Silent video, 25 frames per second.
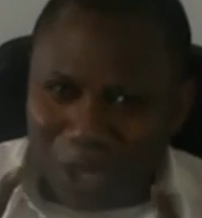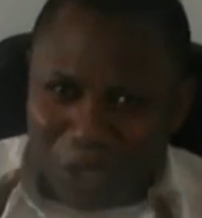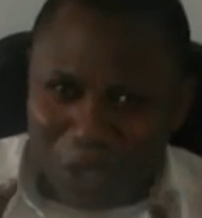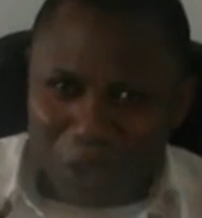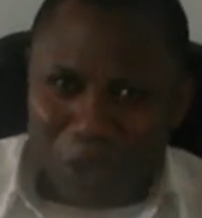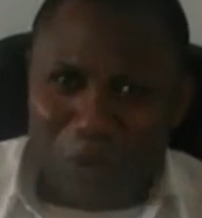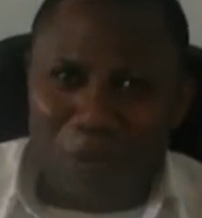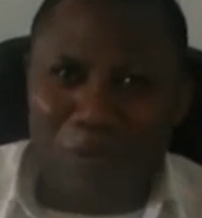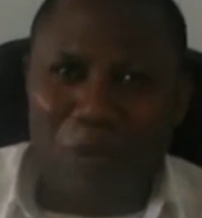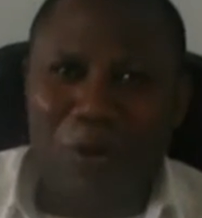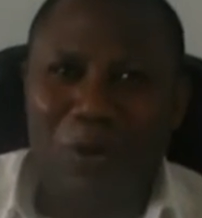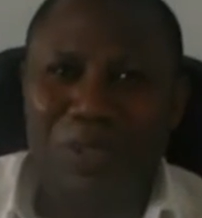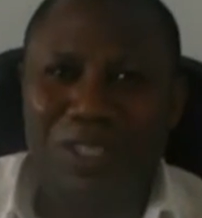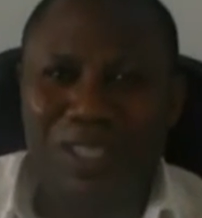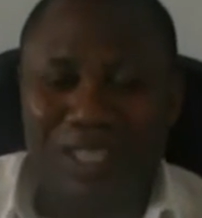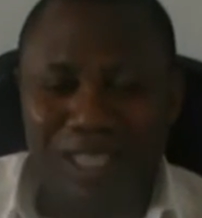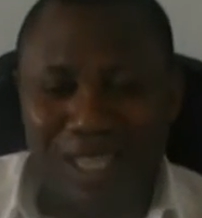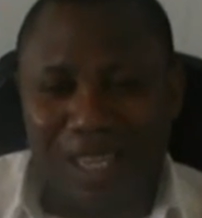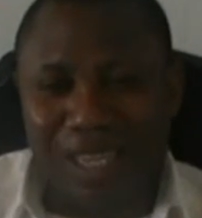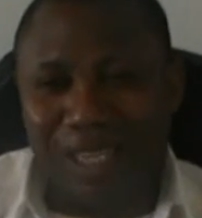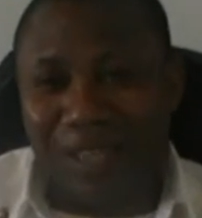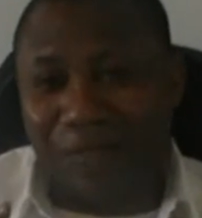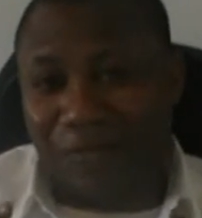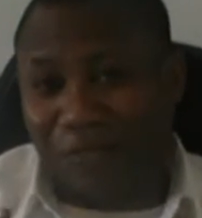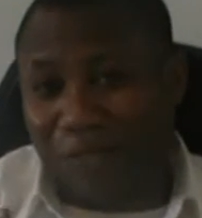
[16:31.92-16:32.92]
You must
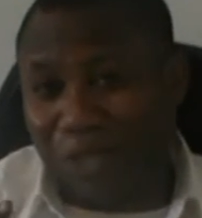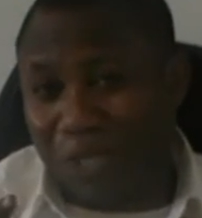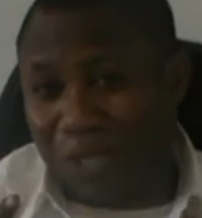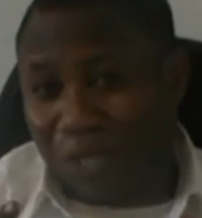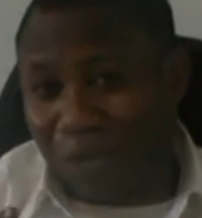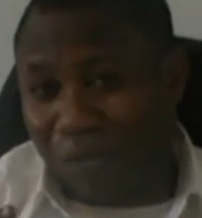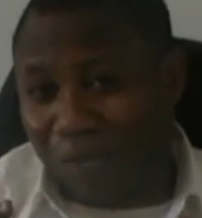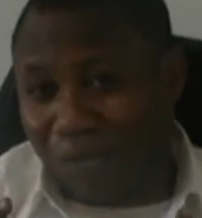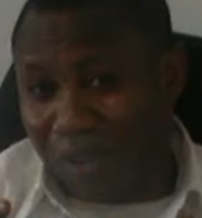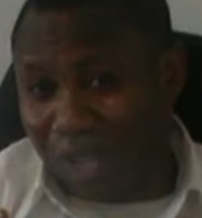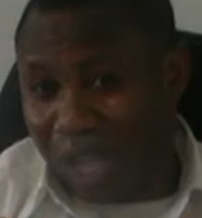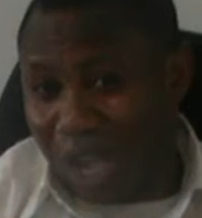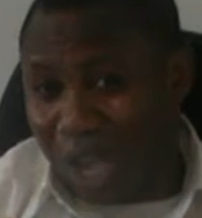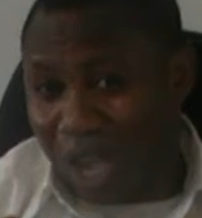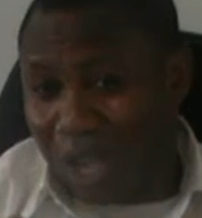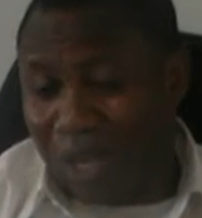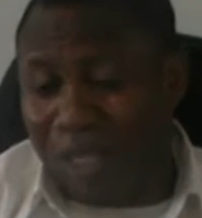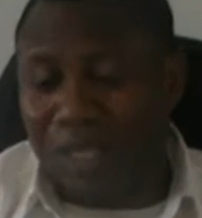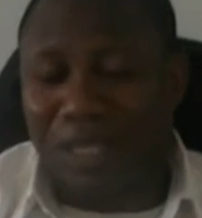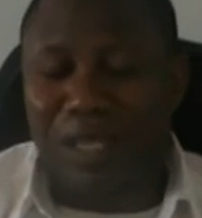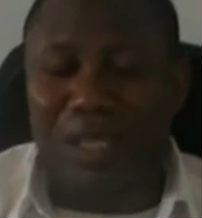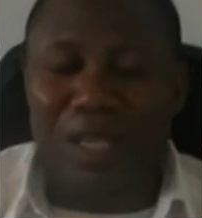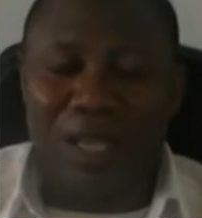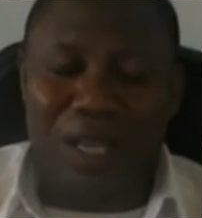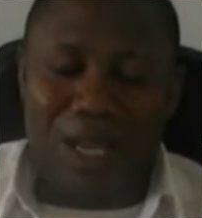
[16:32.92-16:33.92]
seek the face of
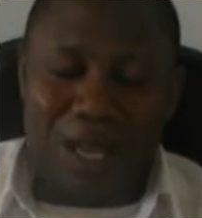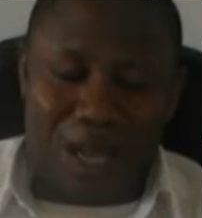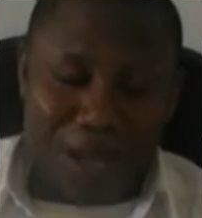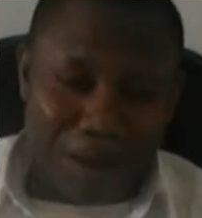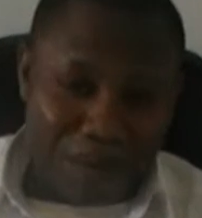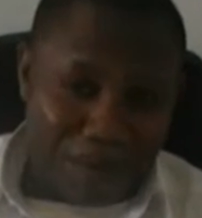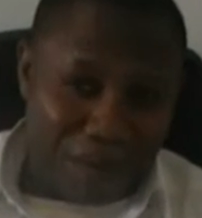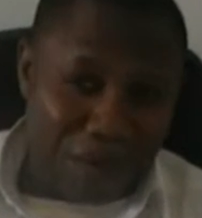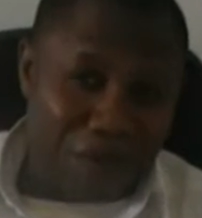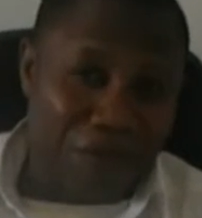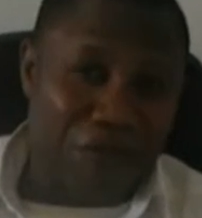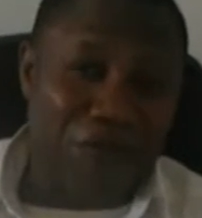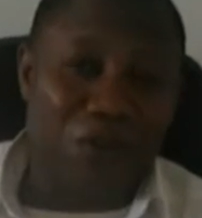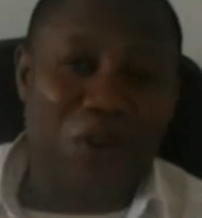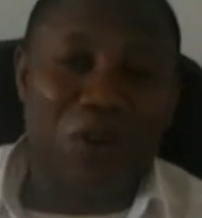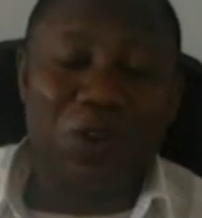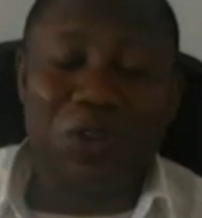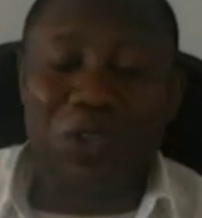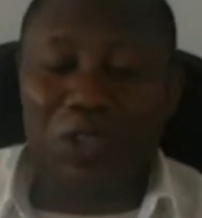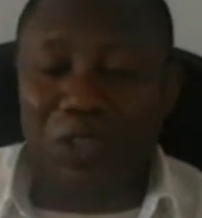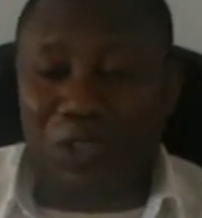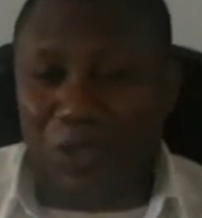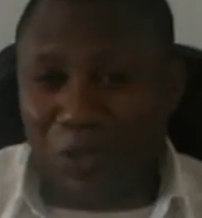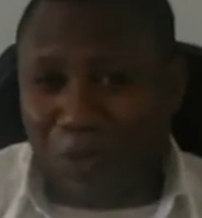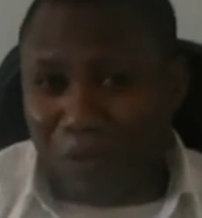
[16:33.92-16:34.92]
God
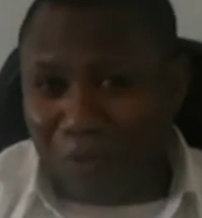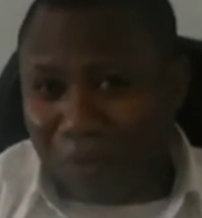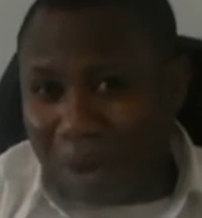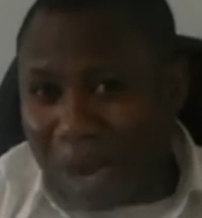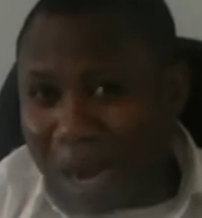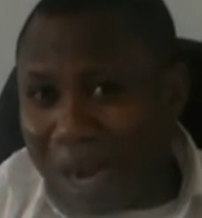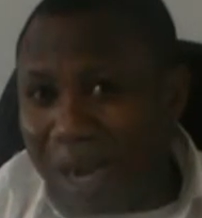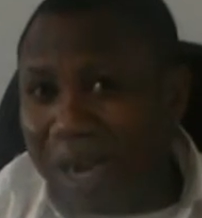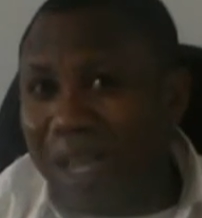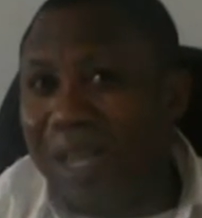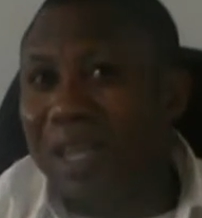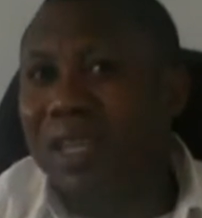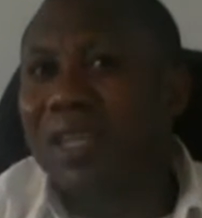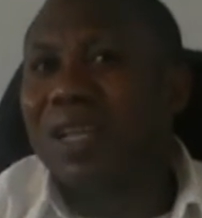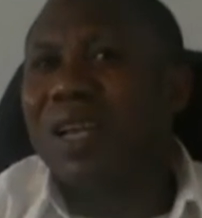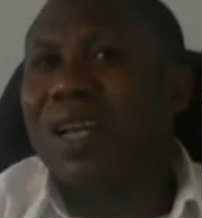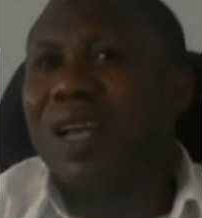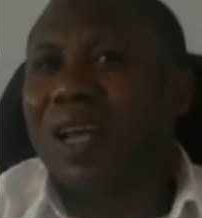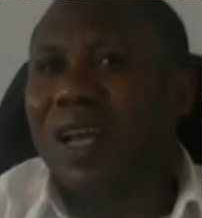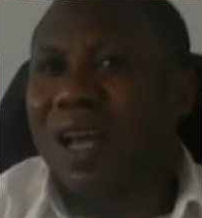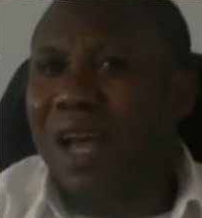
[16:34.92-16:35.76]
before you marry.